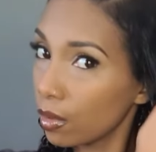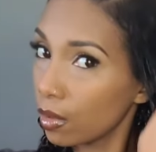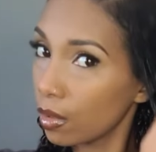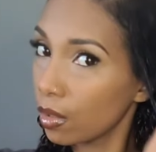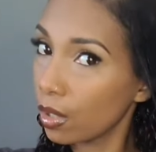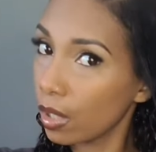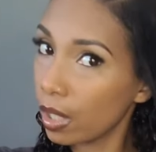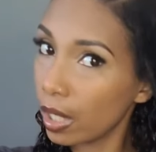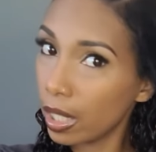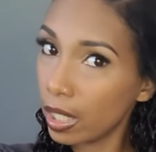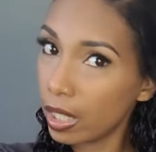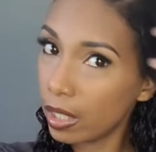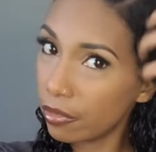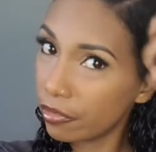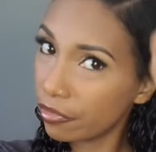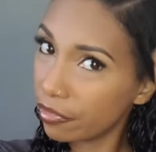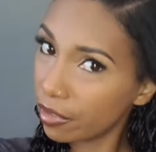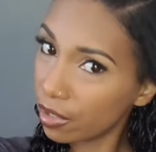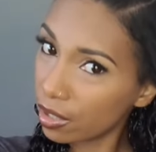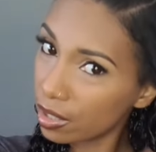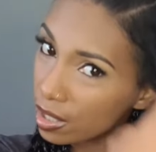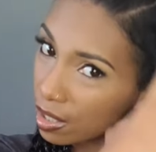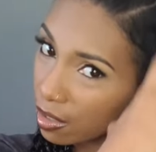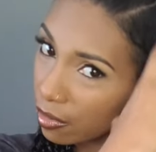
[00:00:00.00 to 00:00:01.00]
Right, the
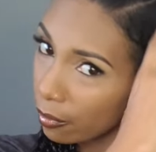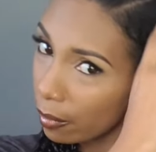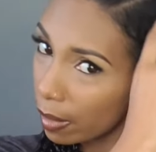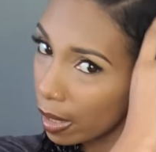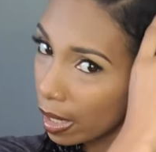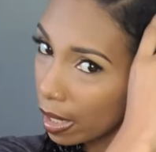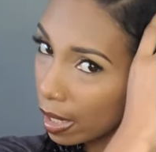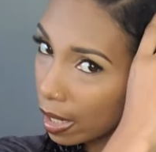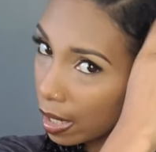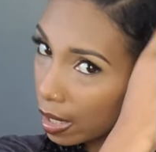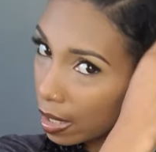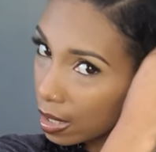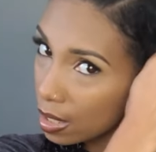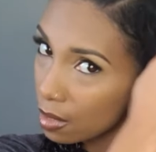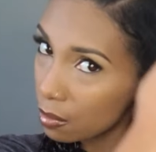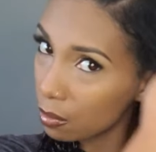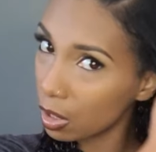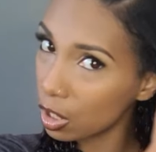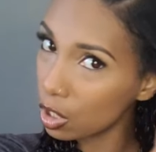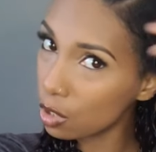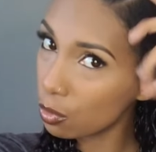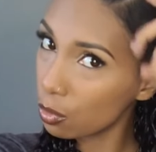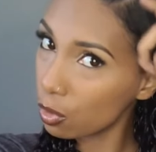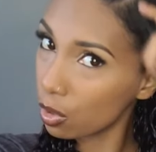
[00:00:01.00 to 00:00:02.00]
front of my hair is
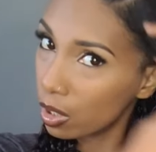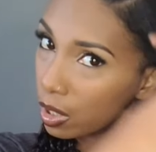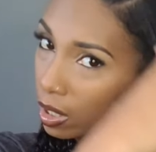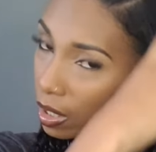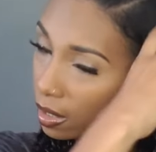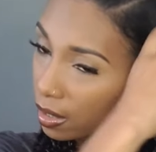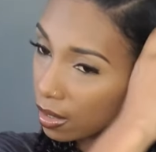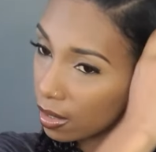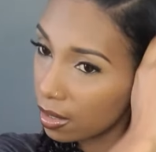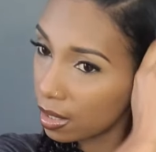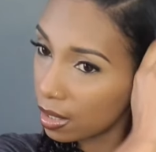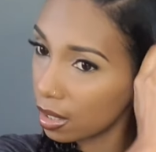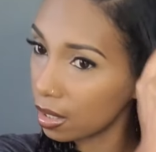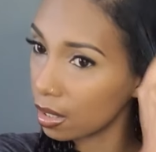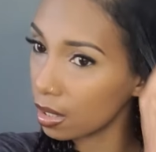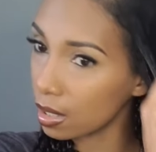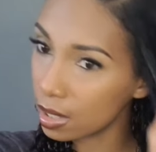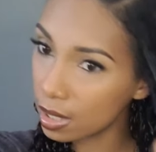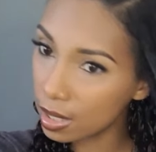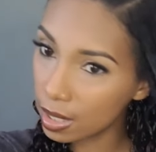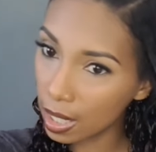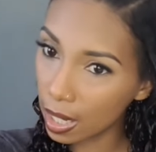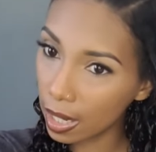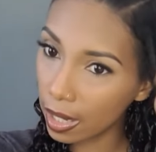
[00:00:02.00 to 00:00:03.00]
much more on the thinner
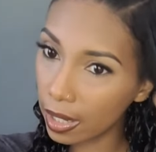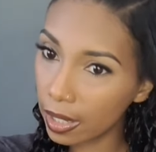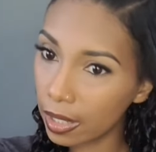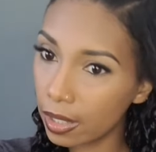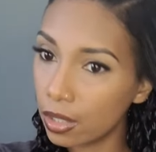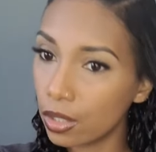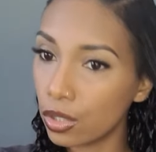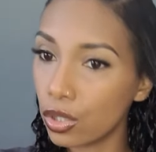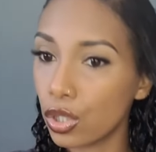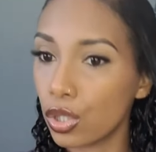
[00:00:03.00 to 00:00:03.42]
side,